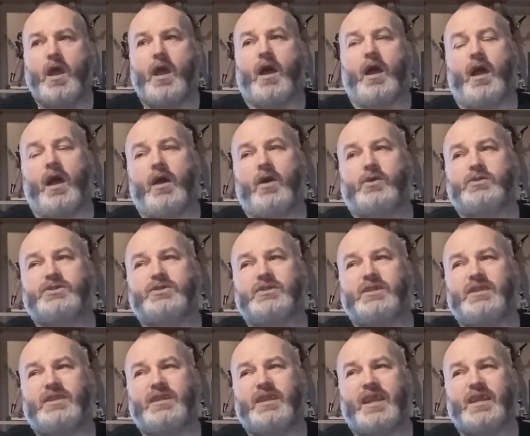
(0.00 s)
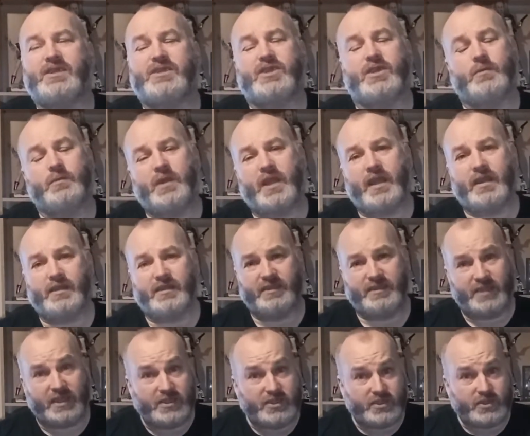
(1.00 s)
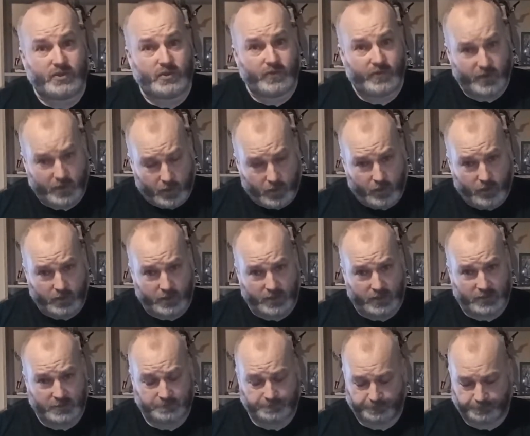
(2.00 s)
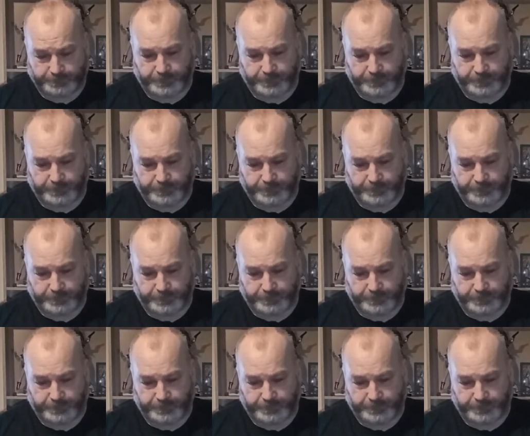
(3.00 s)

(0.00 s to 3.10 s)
I also need to get some kind of digital recorder